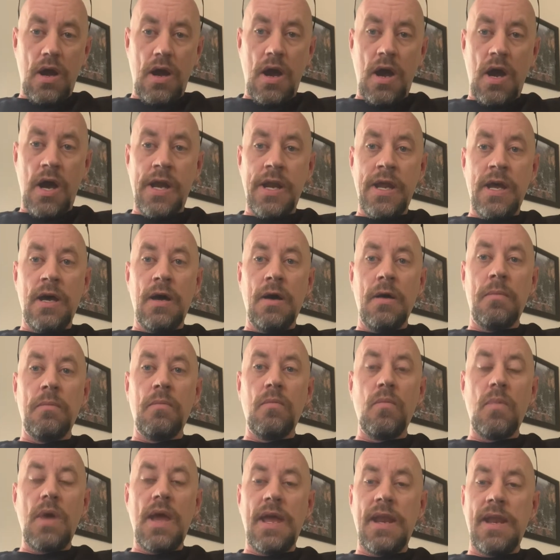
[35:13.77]
on a
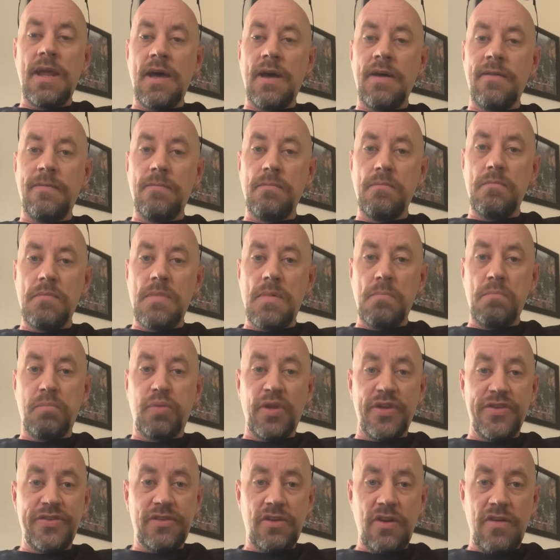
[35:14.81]
and a
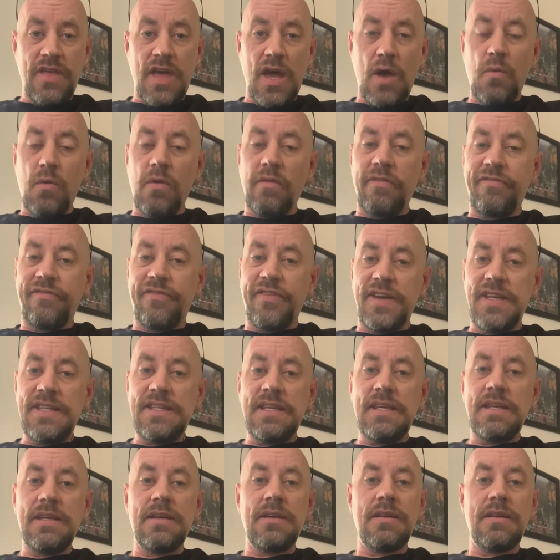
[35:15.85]
blister that will fit,